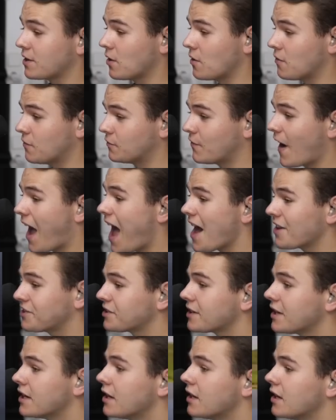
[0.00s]
go fast.
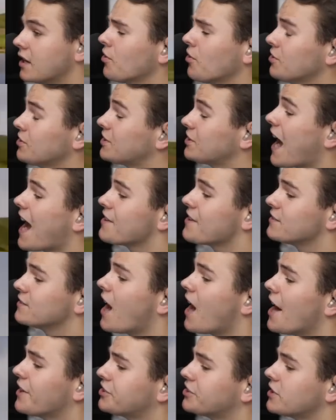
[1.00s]
You know, water just has
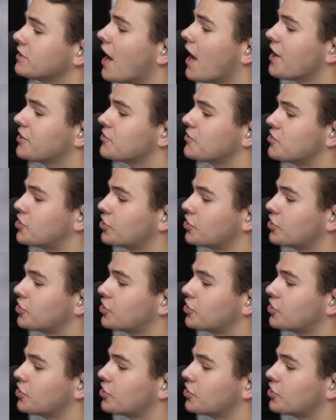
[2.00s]
lots and lots of